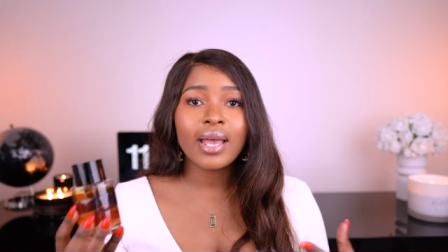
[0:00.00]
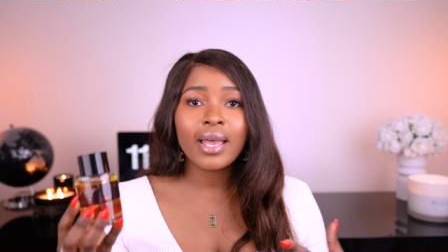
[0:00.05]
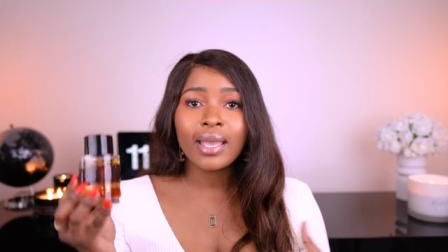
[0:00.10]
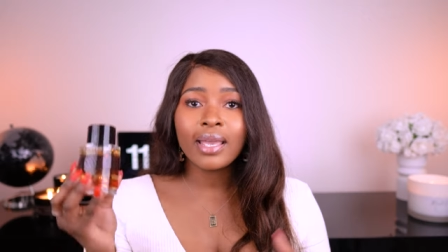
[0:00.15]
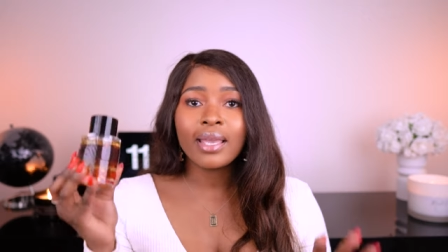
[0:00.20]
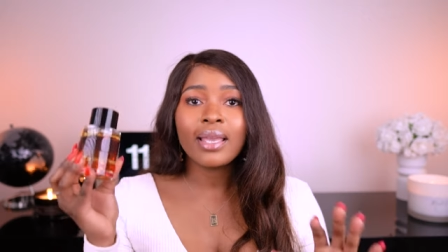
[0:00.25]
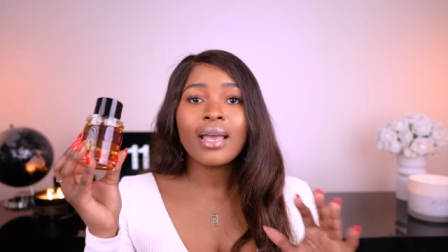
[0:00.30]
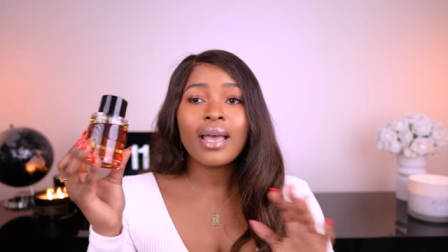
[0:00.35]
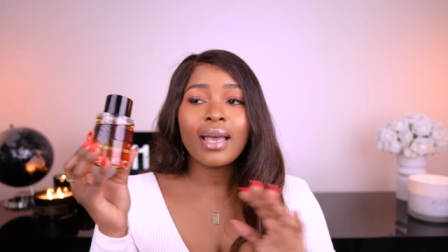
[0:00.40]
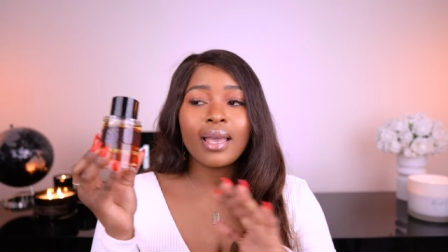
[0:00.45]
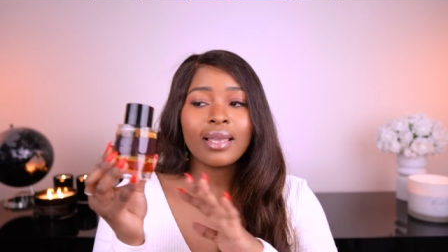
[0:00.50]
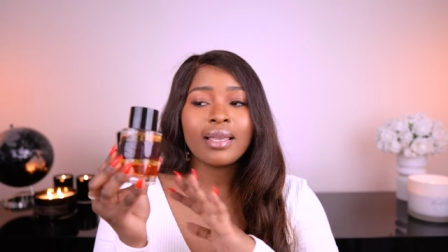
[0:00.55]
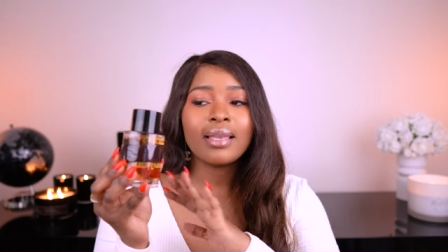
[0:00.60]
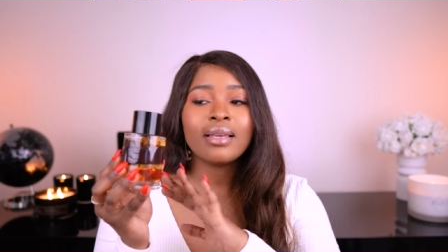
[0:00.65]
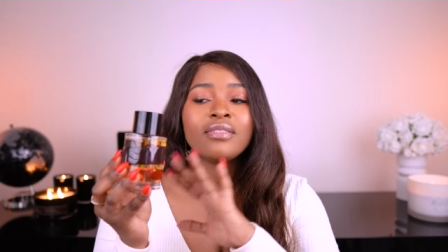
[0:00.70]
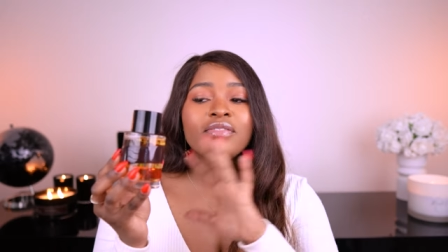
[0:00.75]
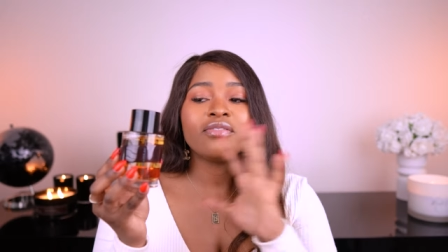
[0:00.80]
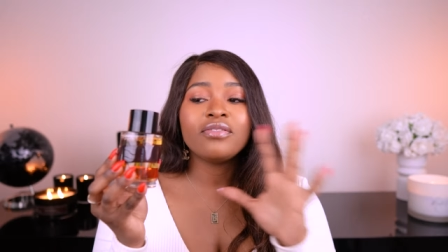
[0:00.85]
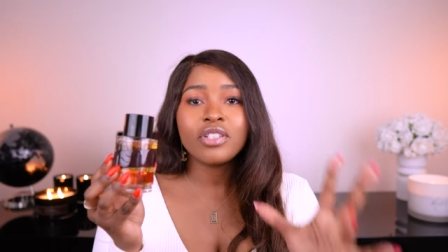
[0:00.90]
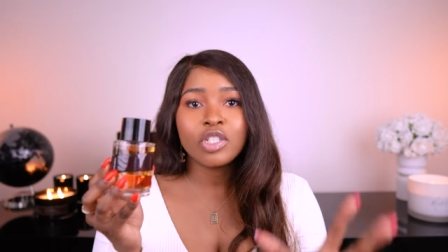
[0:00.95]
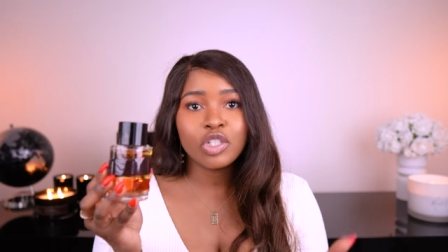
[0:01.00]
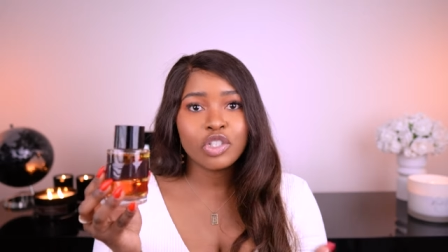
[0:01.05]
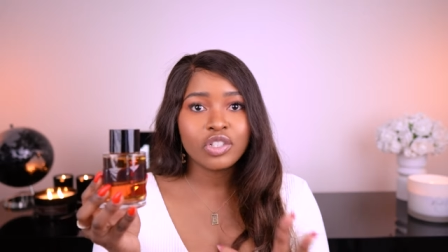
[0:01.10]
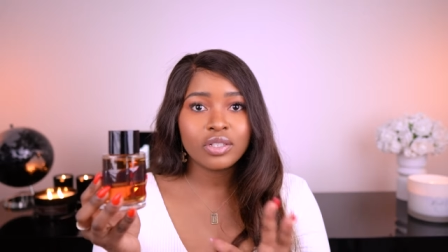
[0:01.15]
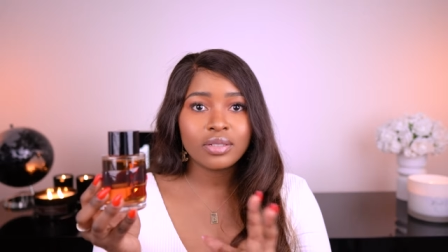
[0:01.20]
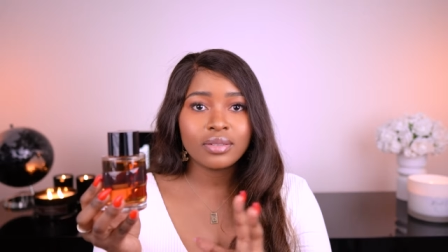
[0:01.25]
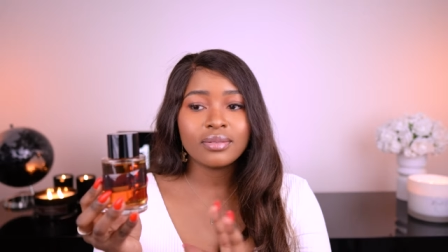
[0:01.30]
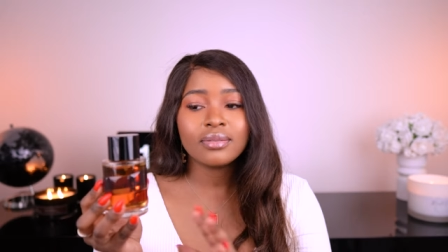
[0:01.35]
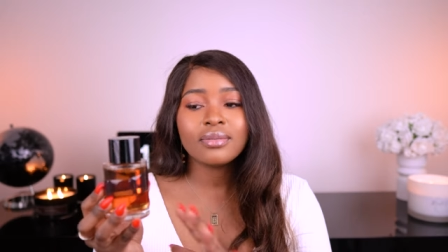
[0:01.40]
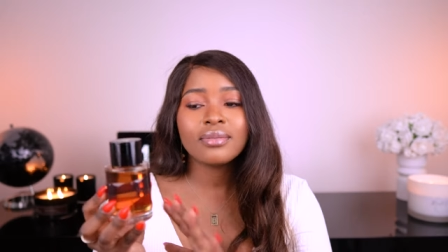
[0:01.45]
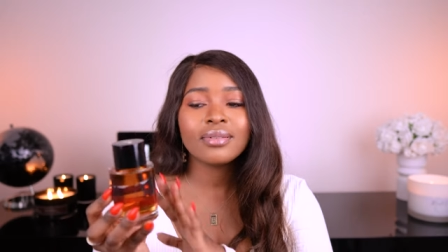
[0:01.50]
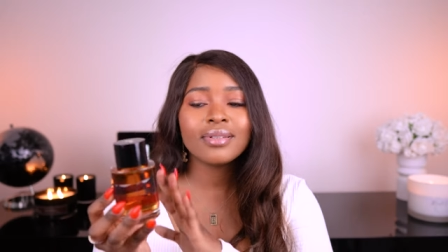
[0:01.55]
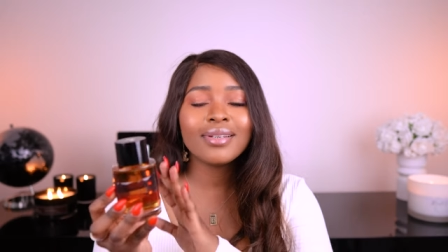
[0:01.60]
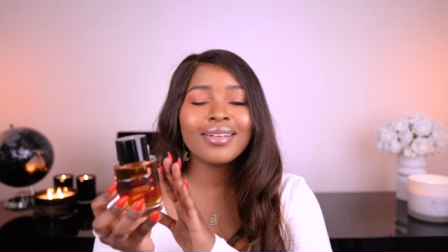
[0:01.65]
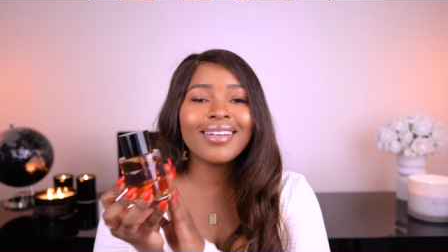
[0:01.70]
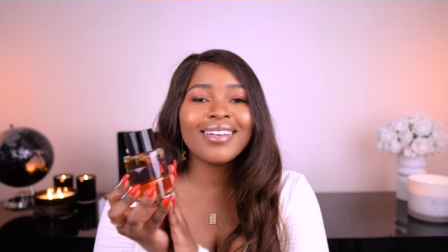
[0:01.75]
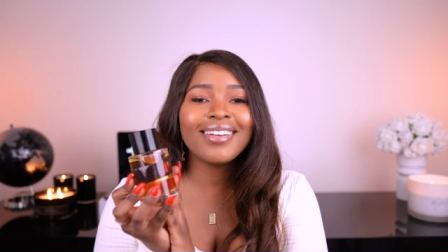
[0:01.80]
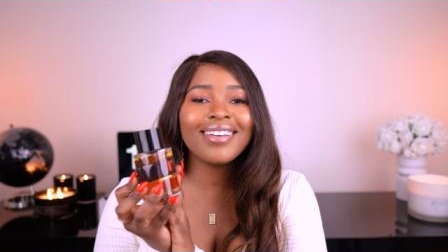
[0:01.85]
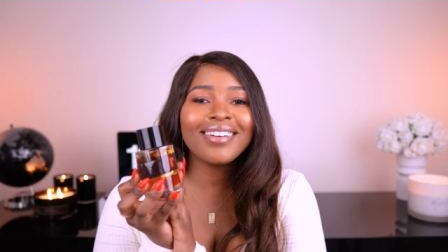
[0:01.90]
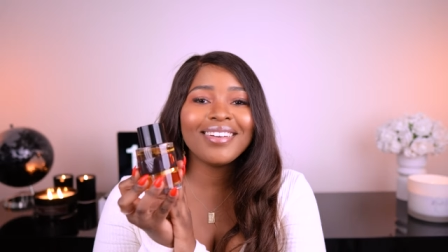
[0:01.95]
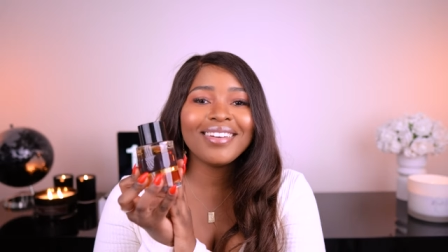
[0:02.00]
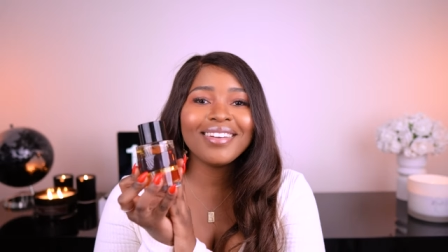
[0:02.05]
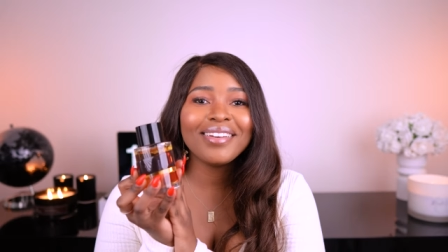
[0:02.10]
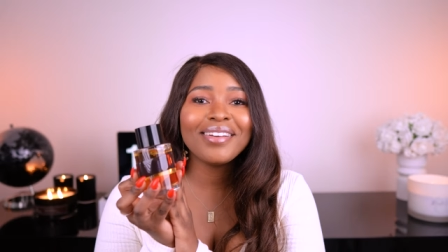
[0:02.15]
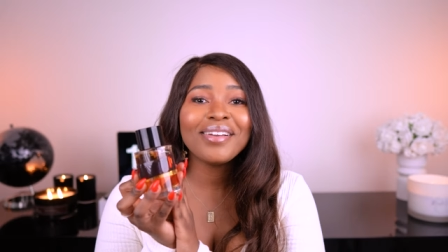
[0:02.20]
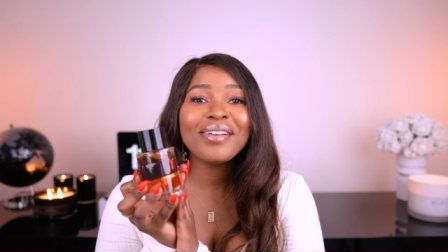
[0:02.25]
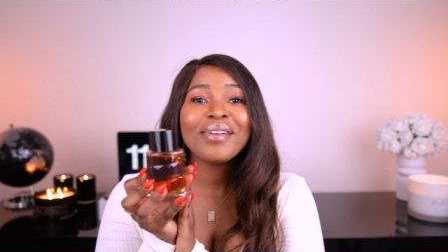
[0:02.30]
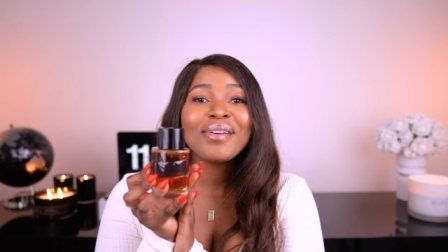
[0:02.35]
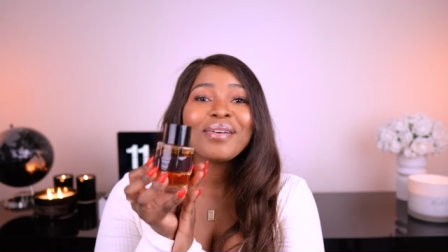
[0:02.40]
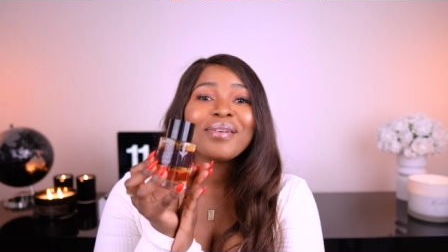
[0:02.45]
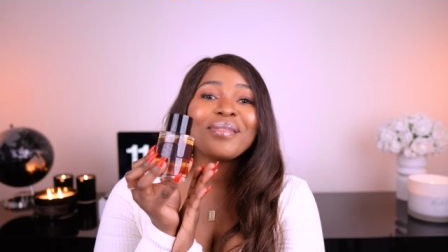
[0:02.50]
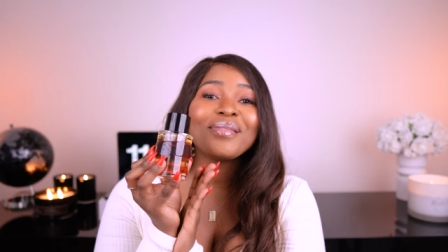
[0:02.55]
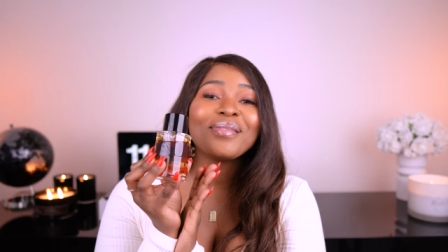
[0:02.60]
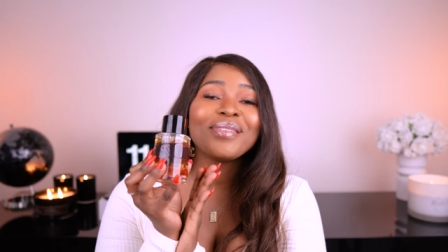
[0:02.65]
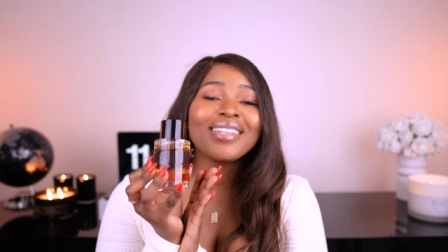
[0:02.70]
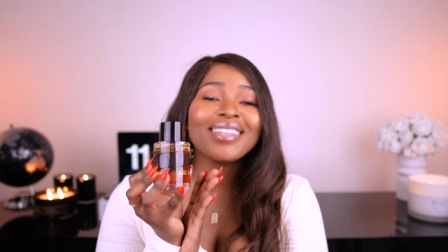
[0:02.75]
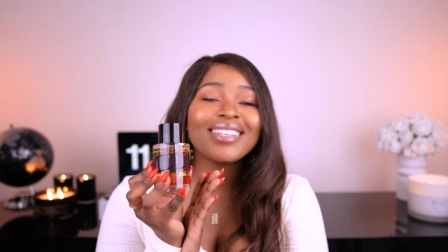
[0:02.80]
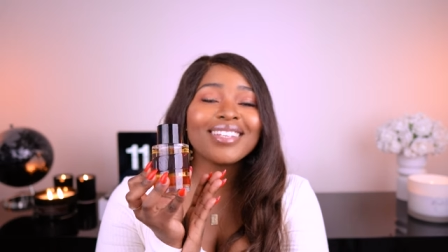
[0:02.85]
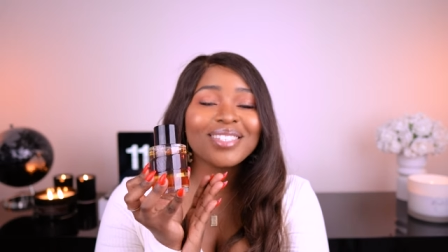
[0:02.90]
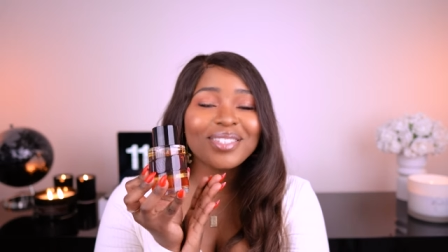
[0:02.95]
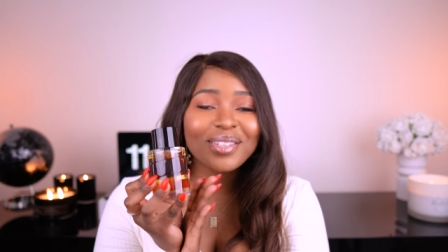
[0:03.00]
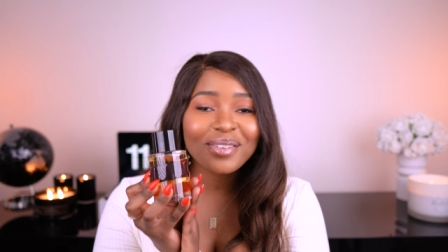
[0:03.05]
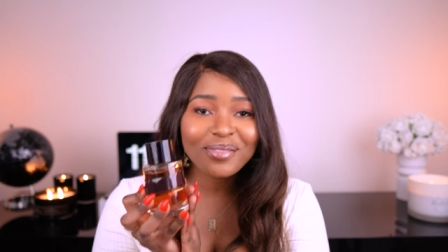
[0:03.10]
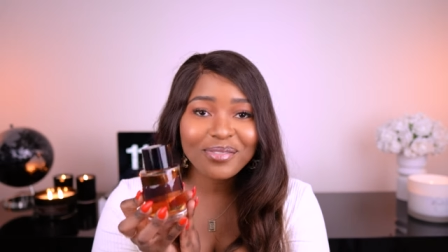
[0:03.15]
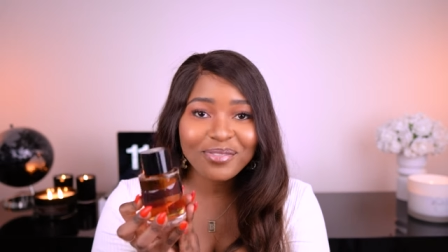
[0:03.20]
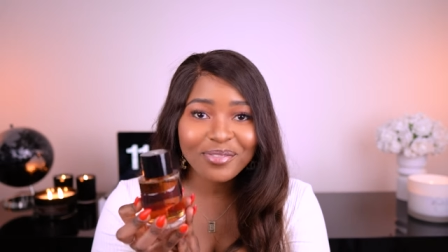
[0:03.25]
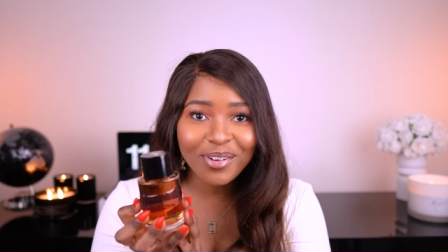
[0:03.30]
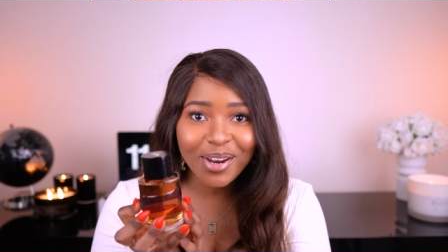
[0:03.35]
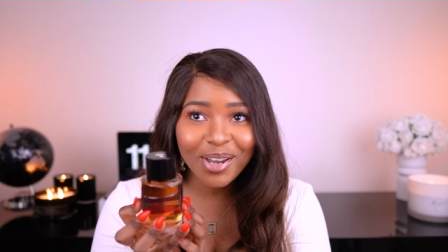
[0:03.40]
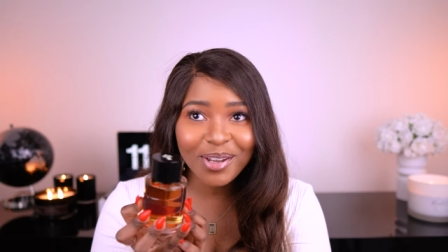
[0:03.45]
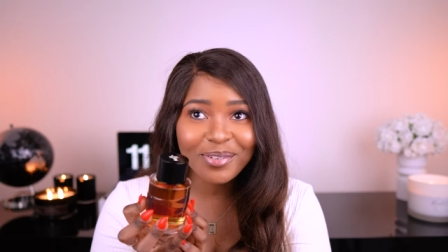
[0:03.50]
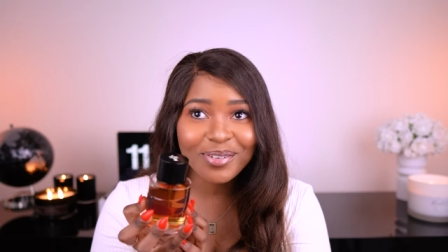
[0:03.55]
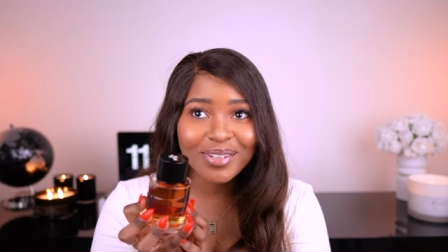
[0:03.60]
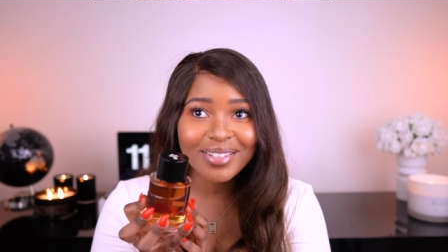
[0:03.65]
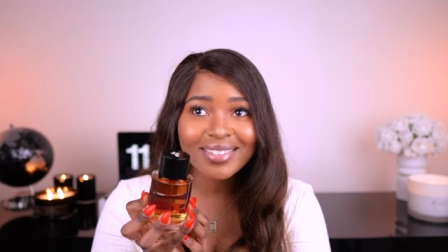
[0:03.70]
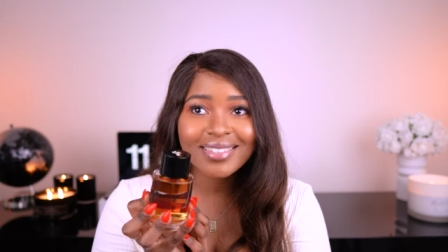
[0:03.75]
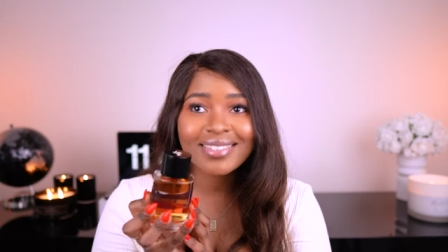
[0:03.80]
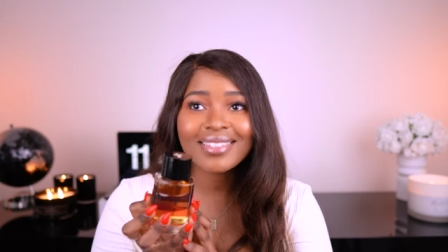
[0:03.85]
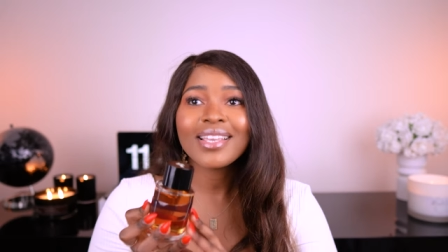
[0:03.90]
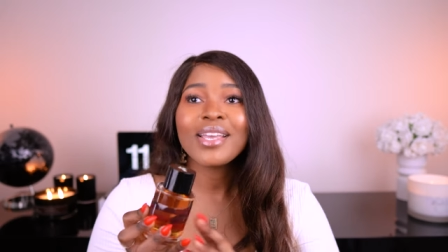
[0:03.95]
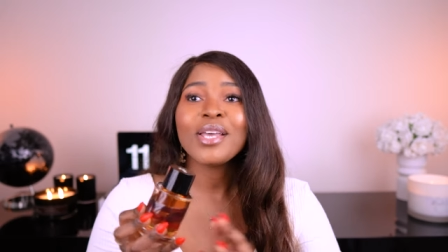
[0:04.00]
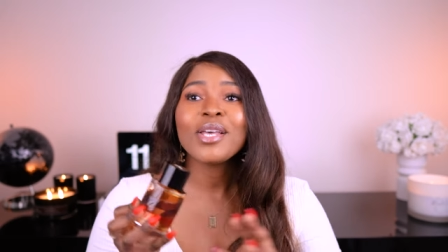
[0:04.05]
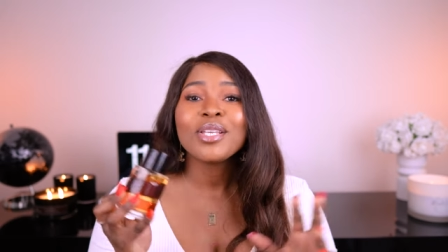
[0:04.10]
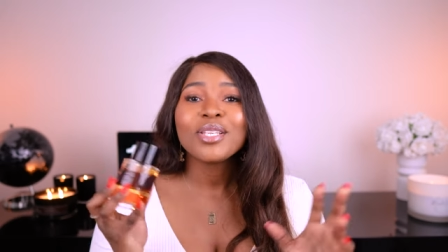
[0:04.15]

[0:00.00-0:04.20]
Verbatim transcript: I, I envision with this fragrance.